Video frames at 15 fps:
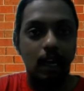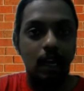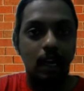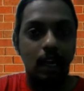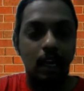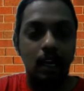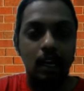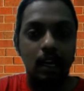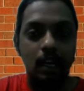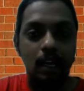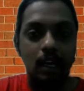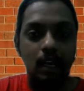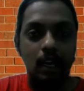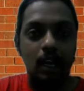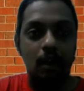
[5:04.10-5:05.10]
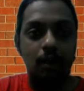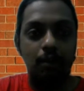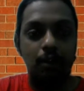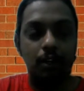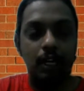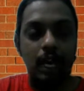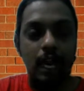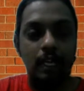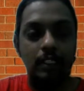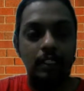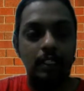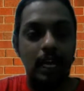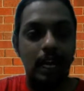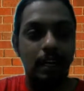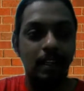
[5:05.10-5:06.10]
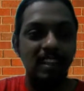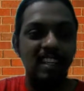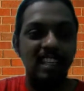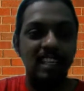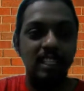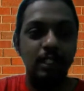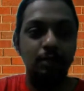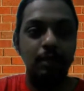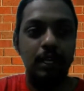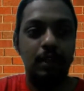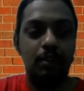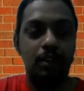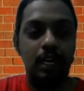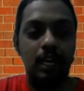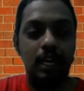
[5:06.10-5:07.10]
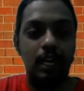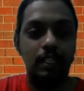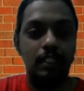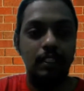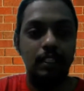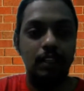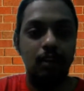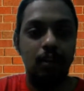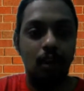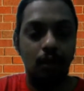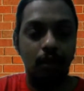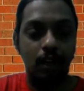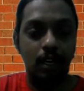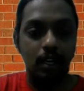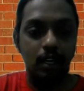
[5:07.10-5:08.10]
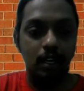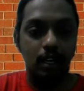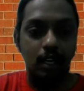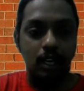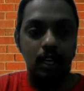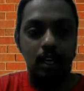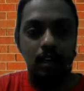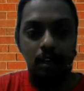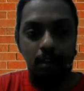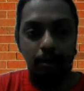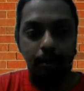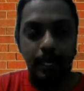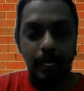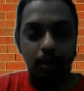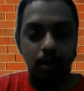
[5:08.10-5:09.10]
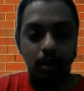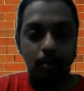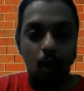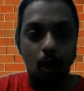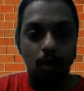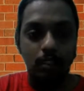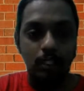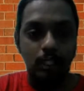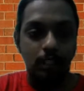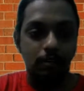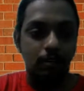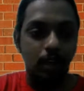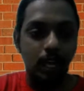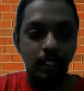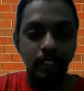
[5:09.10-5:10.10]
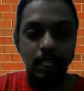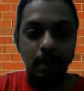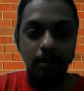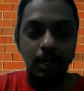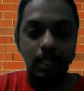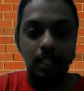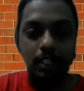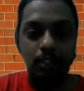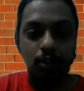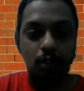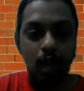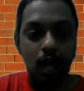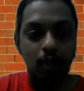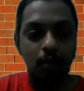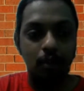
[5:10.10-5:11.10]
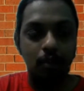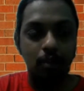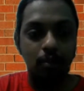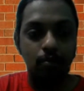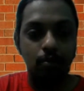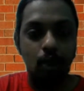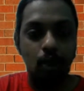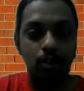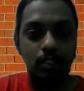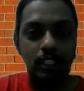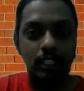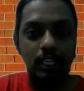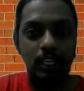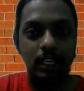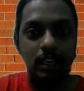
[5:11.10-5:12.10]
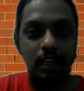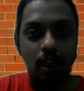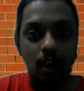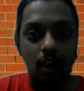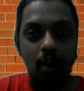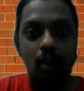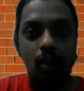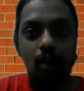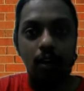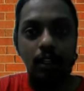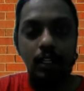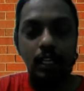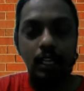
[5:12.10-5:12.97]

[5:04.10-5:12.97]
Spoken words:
and how to transact this particular currency over a particular blockchain. For example, the Solano blockchain, or